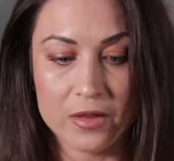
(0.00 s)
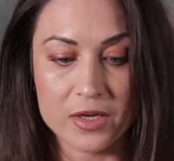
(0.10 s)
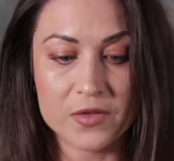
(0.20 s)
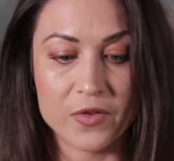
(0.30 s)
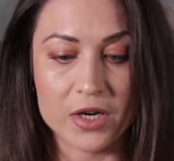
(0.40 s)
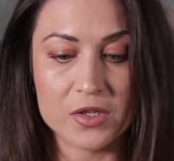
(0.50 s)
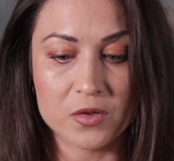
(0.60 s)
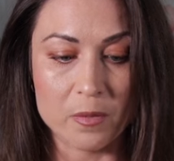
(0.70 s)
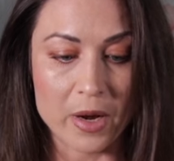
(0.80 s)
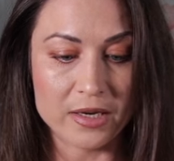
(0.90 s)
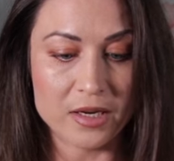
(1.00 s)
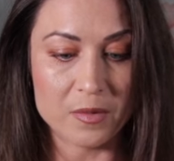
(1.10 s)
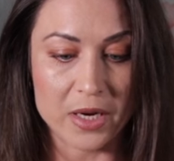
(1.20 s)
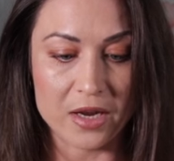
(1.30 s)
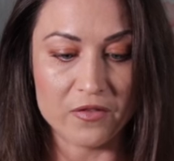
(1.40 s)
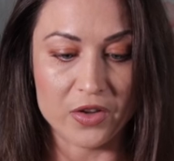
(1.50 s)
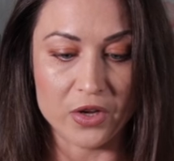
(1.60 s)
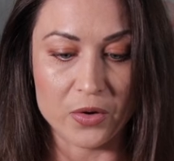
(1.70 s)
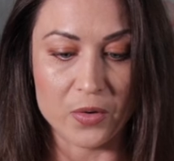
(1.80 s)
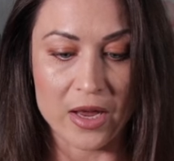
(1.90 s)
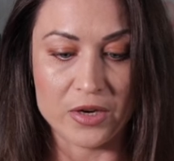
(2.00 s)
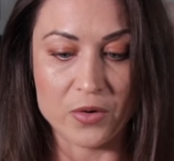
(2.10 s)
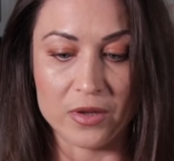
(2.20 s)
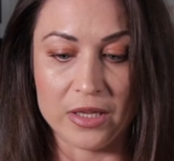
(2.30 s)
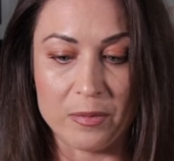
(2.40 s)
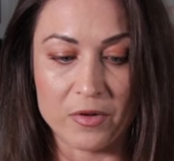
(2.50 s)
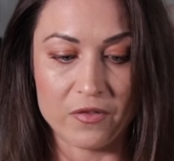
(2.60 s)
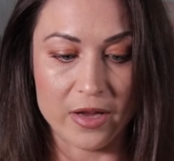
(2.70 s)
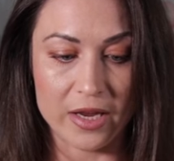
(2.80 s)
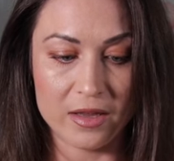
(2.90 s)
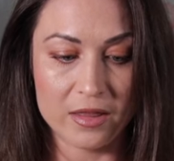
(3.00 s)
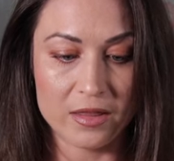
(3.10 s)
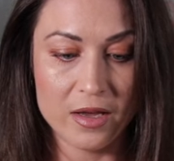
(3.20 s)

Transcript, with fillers: This verse reminded me of you and your leap of faith.